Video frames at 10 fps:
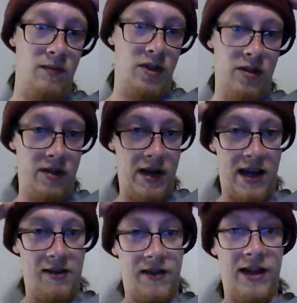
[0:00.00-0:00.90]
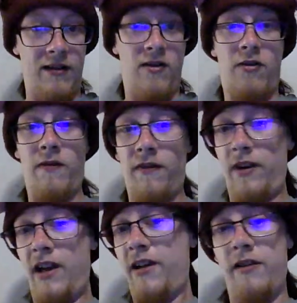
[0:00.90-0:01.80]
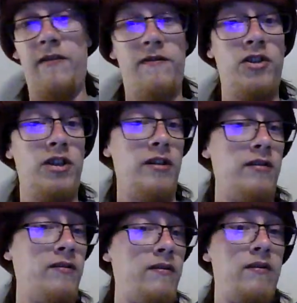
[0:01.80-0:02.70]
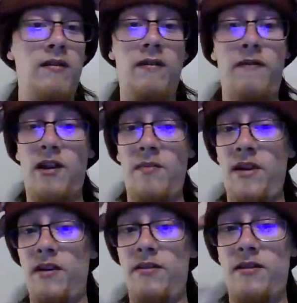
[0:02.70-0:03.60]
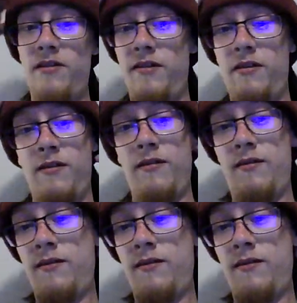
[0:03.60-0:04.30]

just not like all the negative shit, if that makes sense.